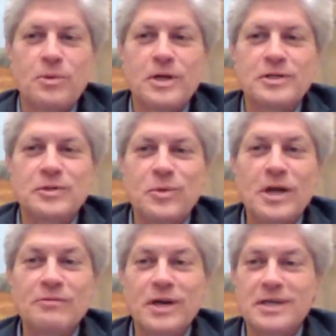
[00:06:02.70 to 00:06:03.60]
Corporation
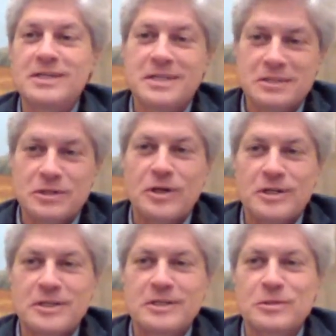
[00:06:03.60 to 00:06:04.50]
renovated it and
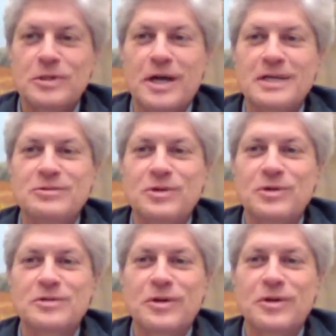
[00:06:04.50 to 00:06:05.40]
turned it into a nice
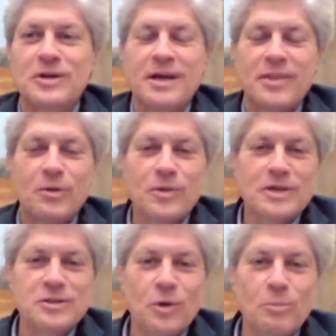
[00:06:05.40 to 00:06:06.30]
restaurant, there
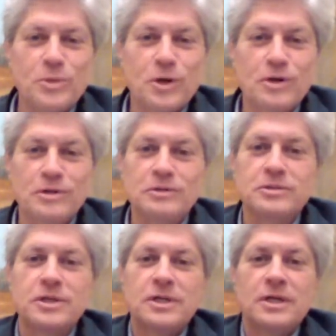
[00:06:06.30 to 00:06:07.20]
were these old
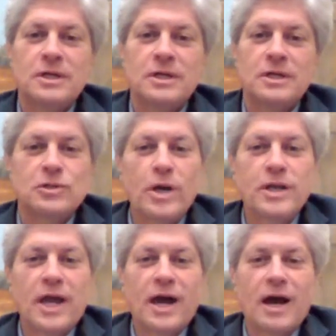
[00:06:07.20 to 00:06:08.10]
murals. But
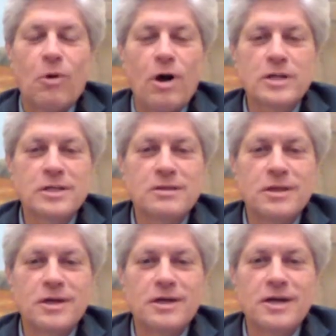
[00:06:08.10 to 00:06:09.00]
one day I walked
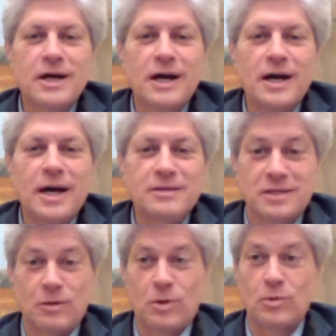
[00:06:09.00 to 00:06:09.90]
in there
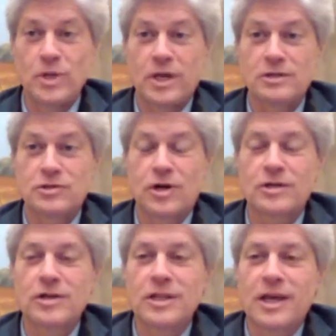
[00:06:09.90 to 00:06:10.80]
as they were
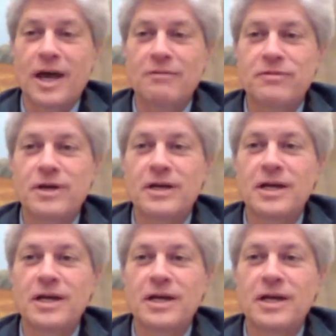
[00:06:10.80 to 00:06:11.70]
reconstructing the
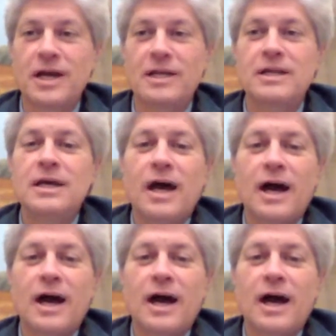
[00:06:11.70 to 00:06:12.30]
cafe, and